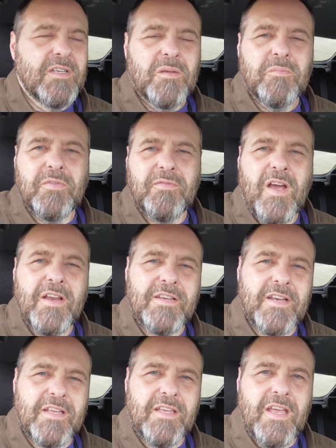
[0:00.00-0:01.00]
providing
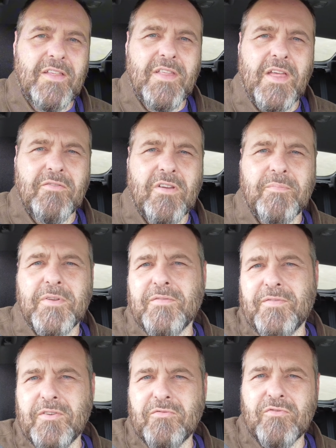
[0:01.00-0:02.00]
I can get there. There have been a
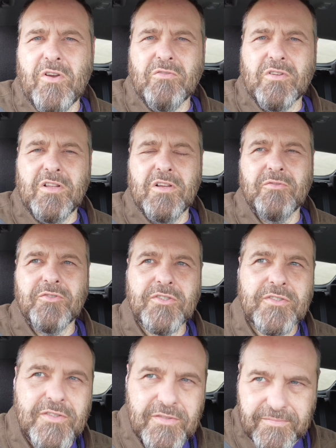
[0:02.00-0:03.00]
few road
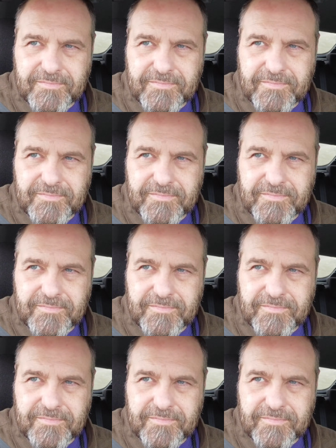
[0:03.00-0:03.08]
closures.